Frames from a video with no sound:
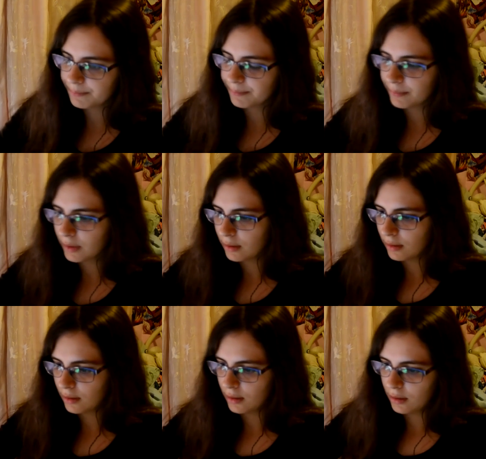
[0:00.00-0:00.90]

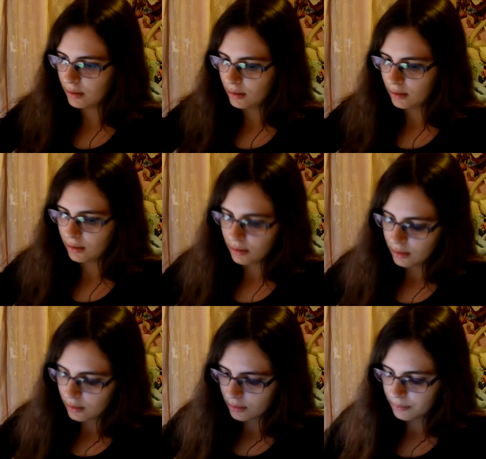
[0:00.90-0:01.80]

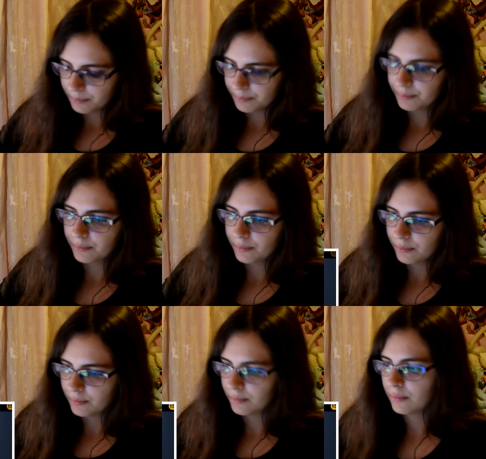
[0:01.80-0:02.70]

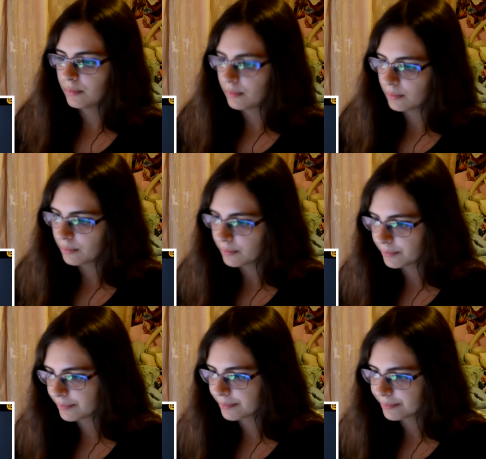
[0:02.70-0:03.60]
(no one is talking)